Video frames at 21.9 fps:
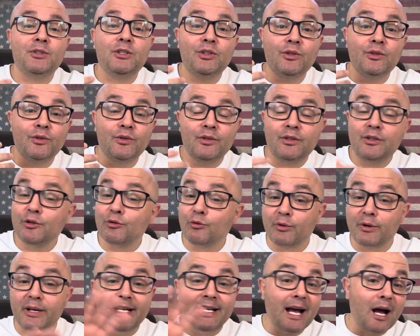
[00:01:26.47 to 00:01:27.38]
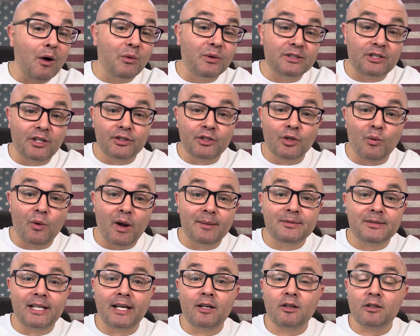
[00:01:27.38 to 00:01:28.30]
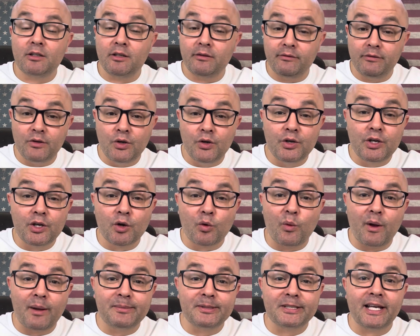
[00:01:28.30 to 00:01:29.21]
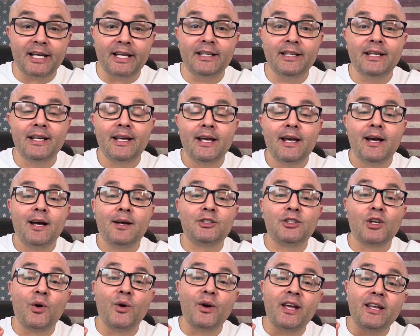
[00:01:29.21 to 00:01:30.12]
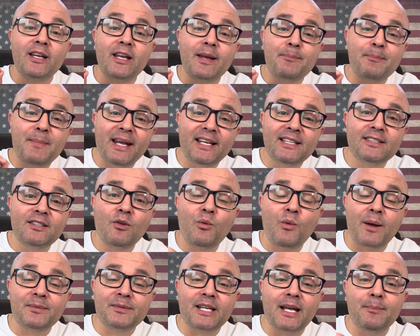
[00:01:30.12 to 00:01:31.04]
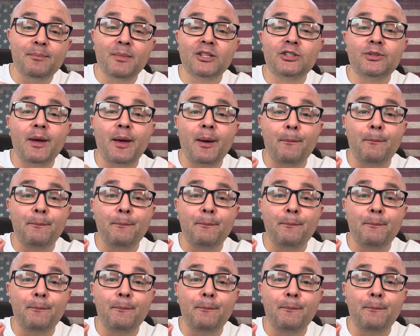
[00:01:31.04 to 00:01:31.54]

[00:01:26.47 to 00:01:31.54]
to, to read out what's on your website or to view your website. So it makes the website much